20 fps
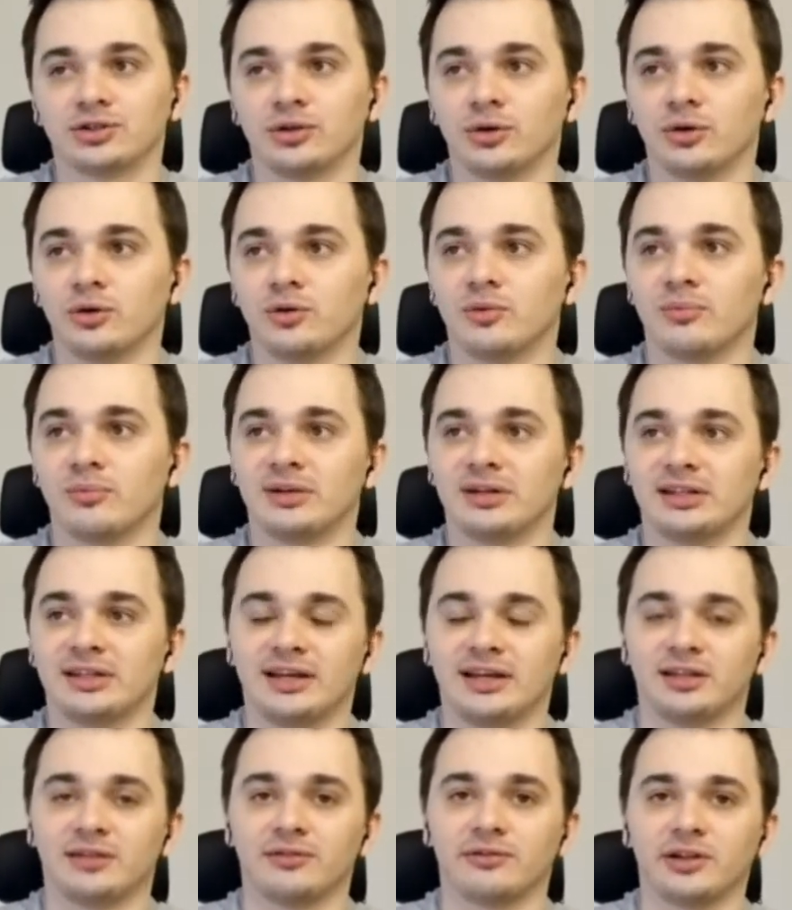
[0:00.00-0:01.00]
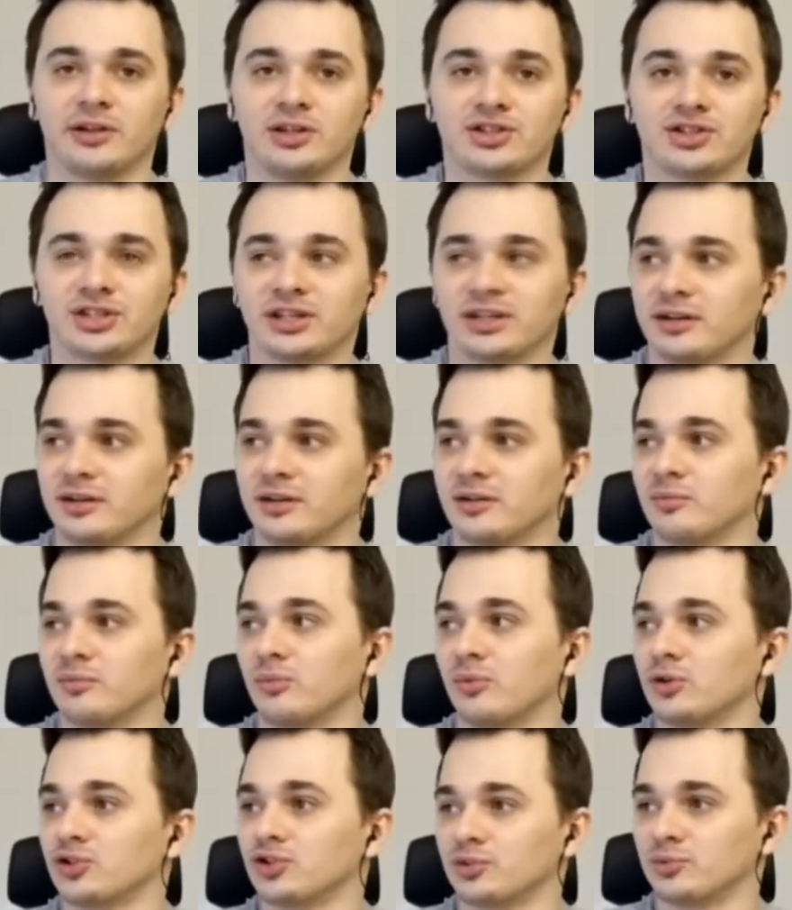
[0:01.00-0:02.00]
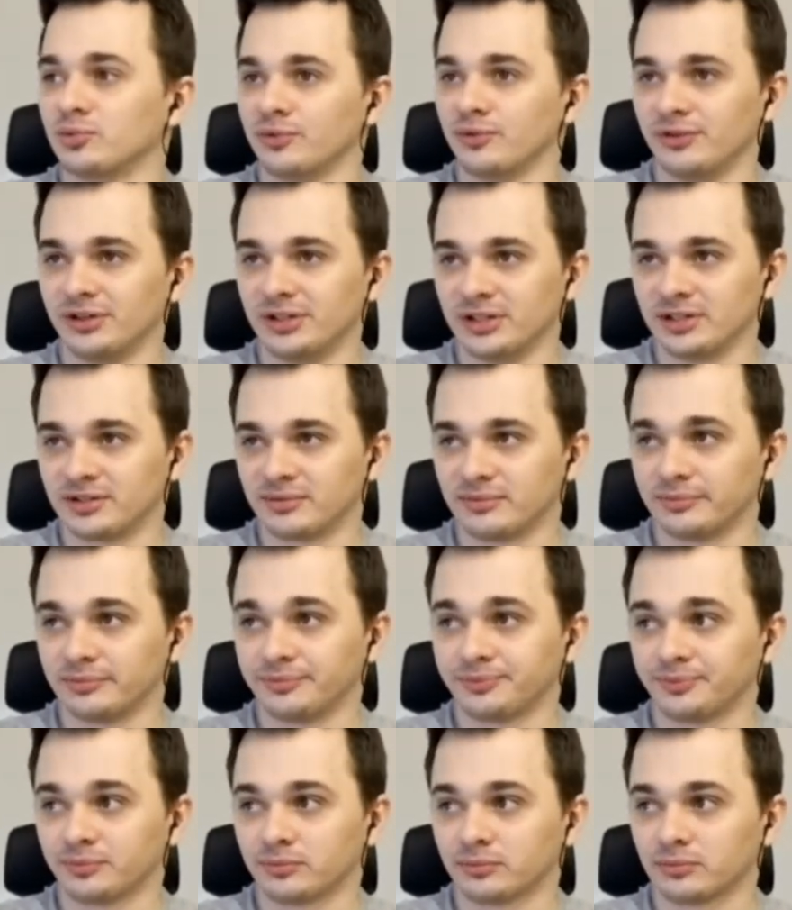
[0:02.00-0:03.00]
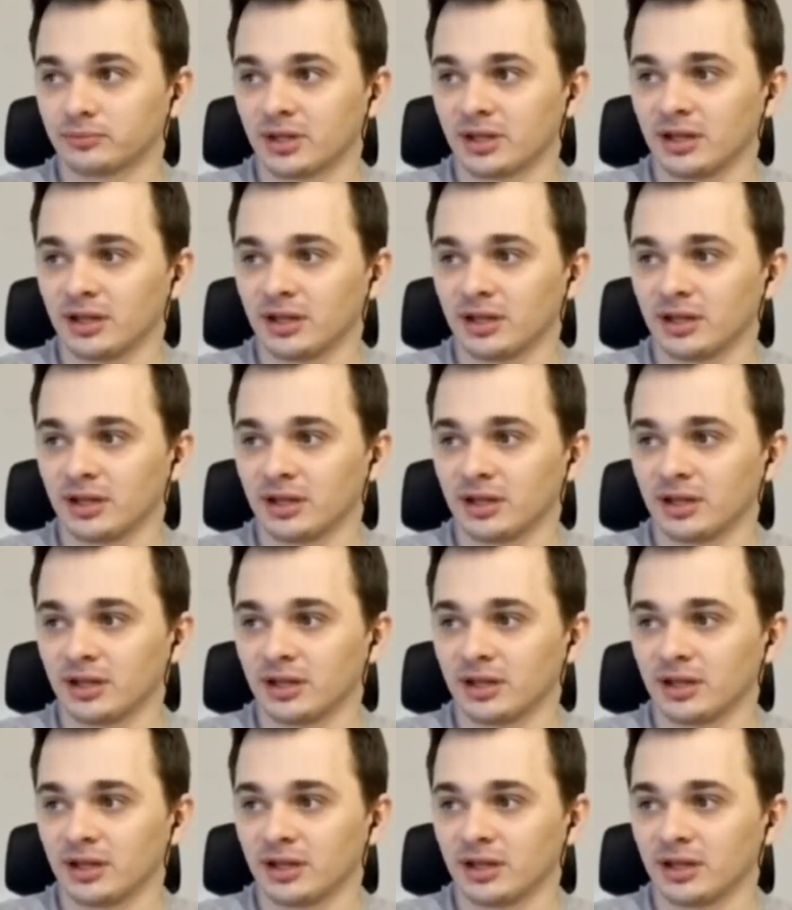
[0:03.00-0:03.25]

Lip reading: iron, and actually